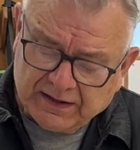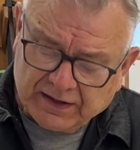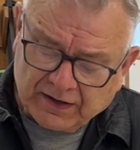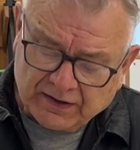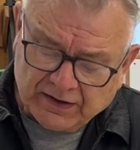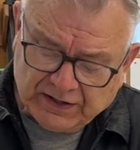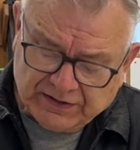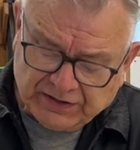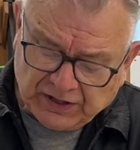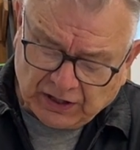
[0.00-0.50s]

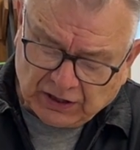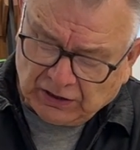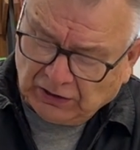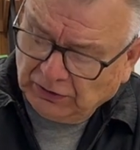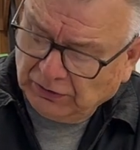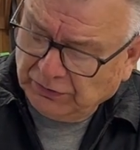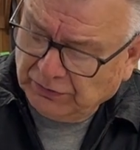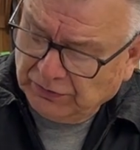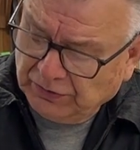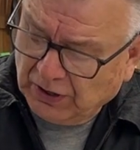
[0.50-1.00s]
there's a
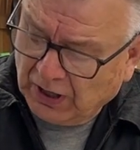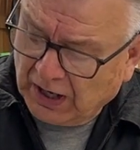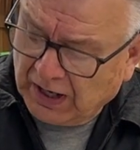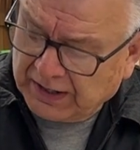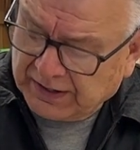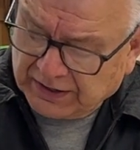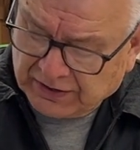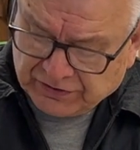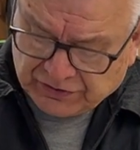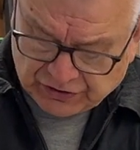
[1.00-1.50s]

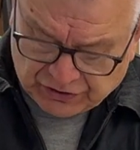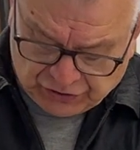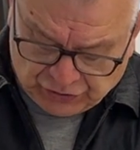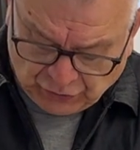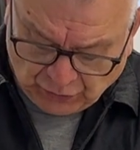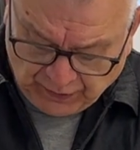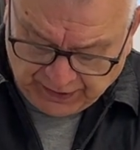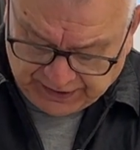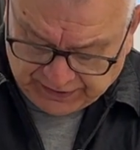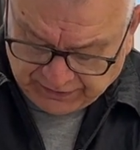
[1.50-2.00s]

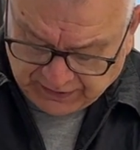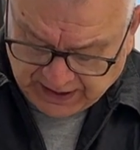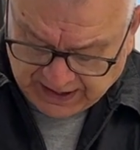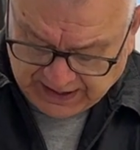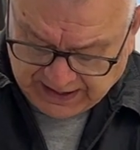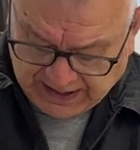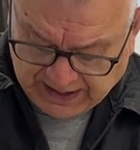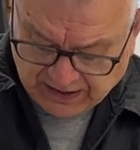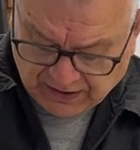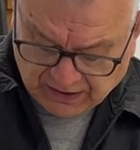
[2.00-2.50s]
joint
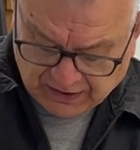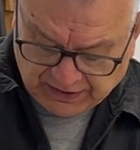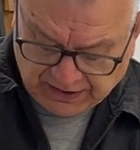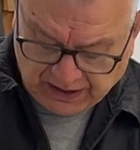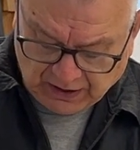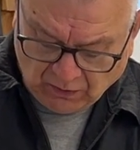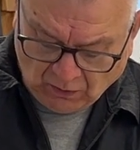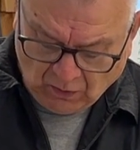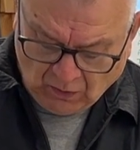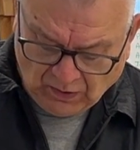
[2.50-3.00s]
right here,
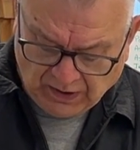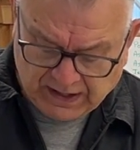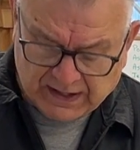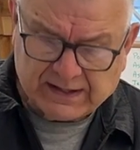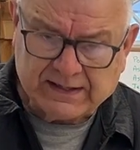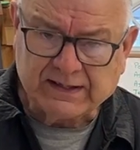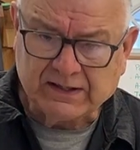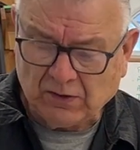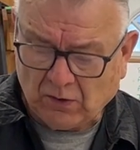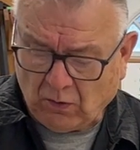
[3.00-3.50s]
and the oak
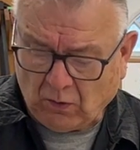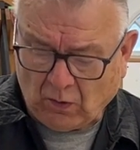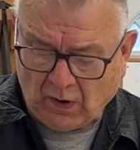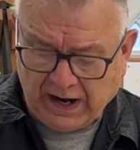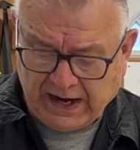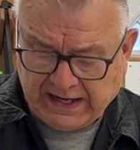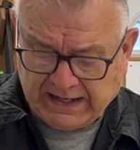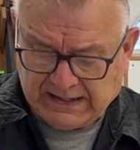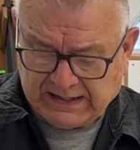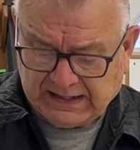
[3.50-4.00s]
isn't
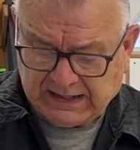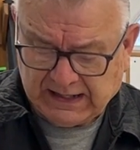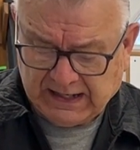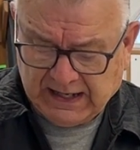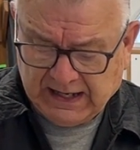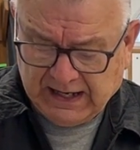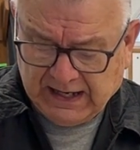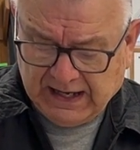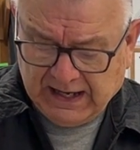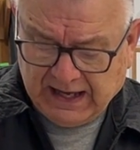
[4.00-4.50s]
quite
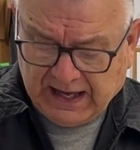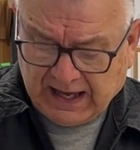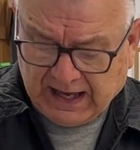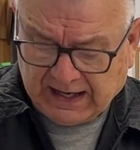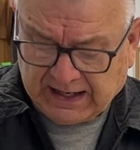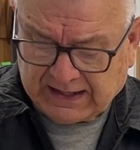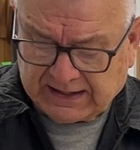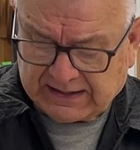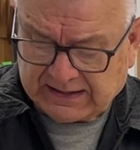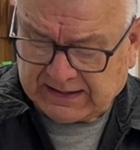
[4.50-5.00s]

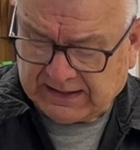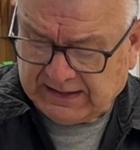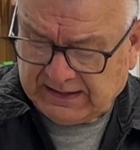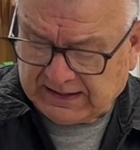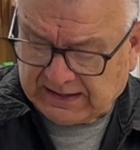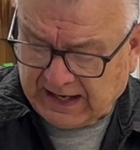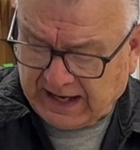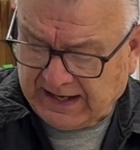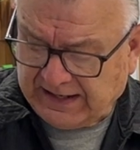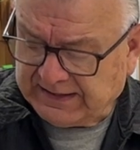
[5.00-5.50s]
as
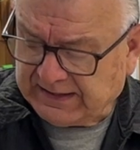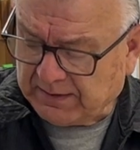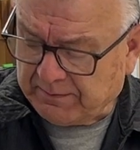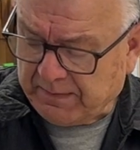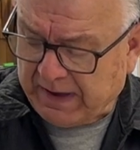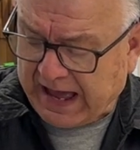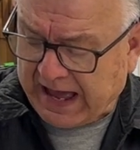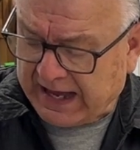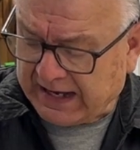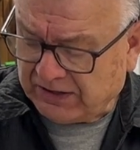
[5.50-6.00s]
nice
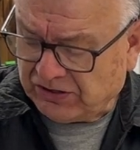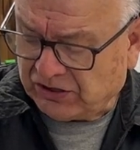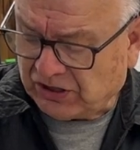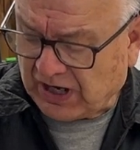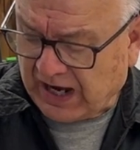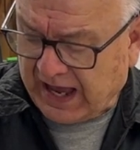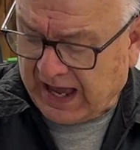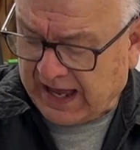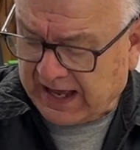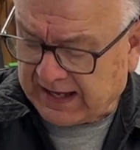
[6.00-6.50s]
a
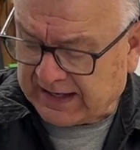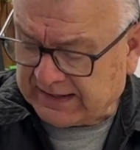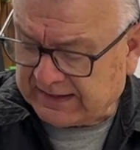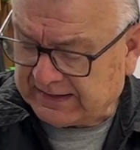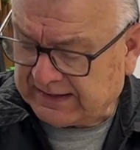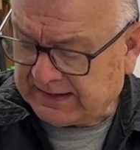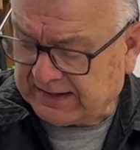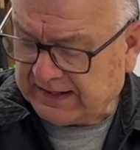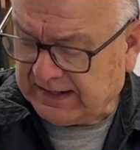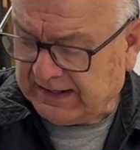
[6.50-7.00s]
match
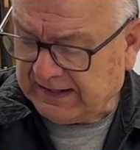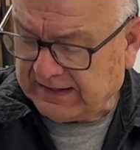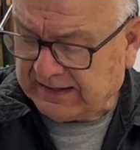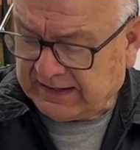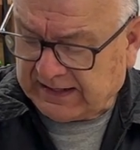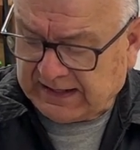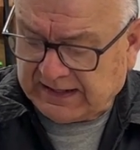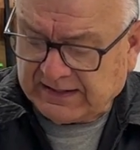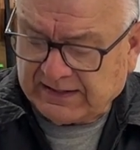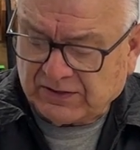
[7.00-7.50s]
as
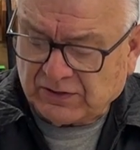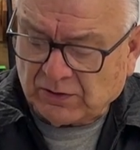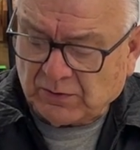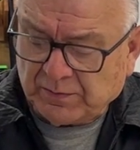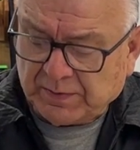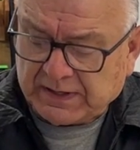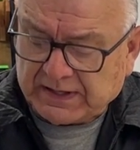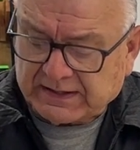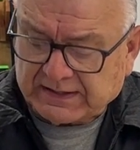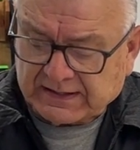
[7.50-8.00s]
these
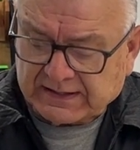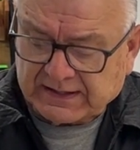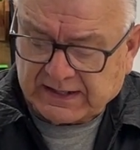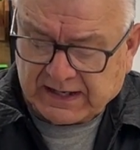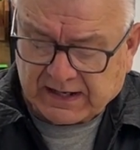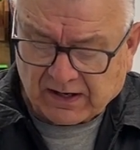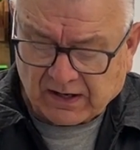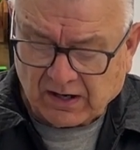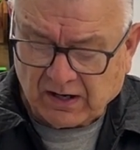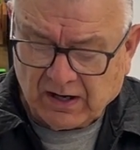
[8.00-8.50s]
two
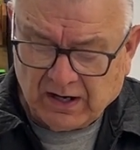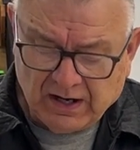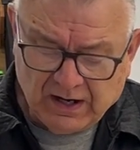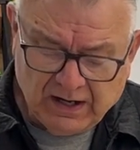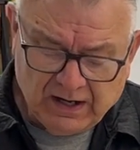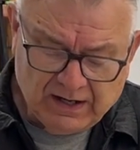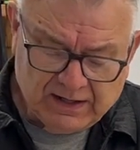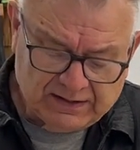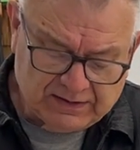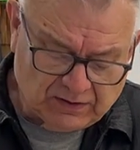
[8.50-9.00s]
pieces here.
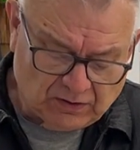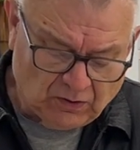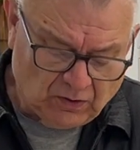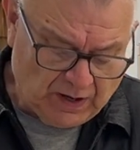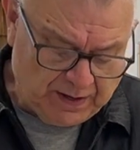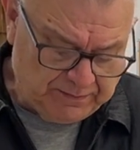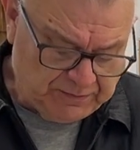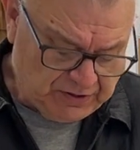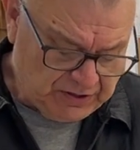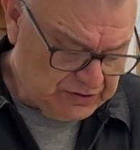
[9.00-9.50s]

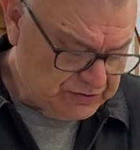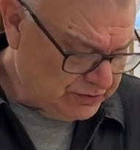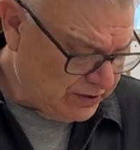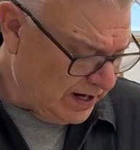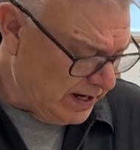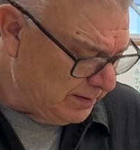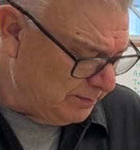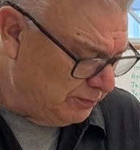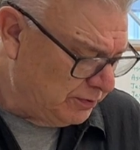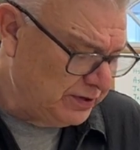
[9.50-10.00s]
So I'm going to
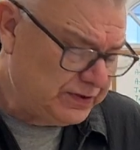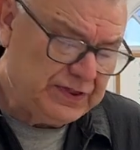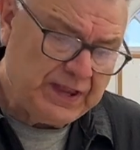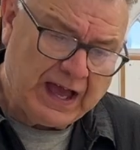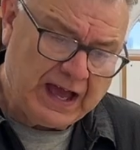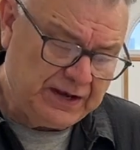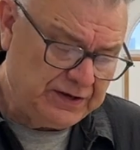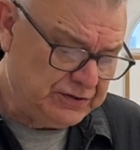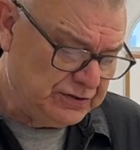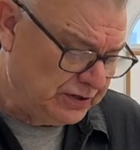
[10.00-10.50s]
try to put
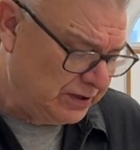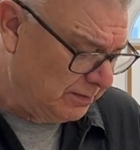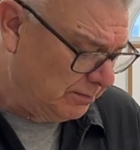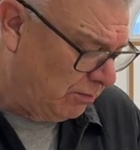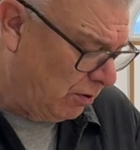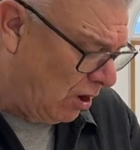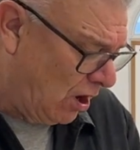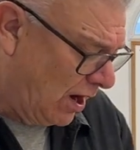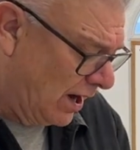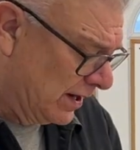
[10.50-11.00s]
that to the
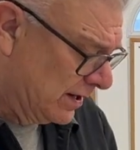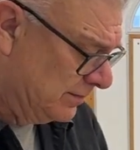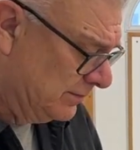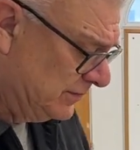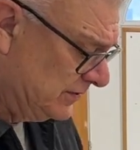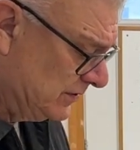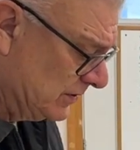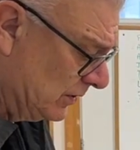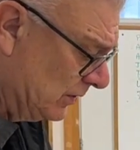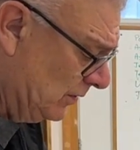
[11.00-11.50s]

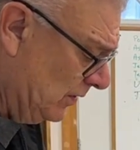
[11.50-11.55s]
bottom.